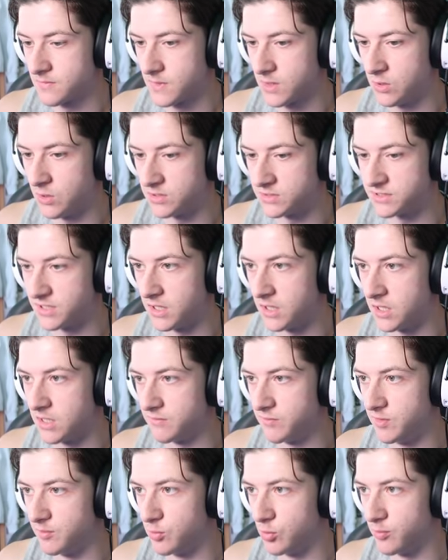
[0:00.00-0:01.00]
Oh, it's a
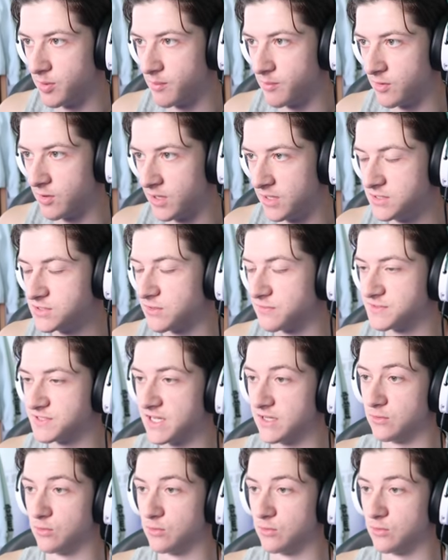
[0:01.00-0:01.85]
lovely ball by Murray. He's offside.